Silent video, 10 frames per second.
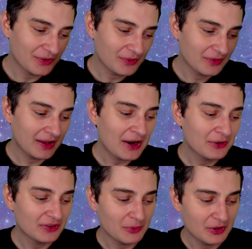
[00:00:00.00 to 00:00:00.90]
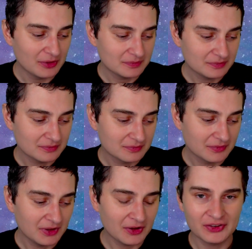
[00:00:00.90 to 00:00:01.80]
With Aries Moon,
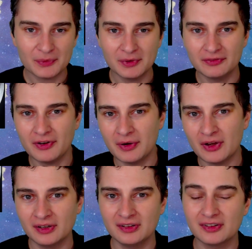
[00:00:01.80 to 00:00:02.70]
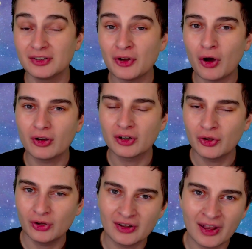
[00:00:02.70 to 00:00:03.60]
you got someone who's very honest, not
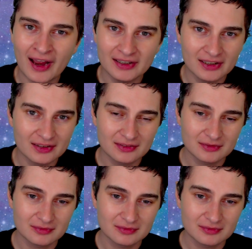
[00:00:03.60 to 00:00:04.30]
good at lying.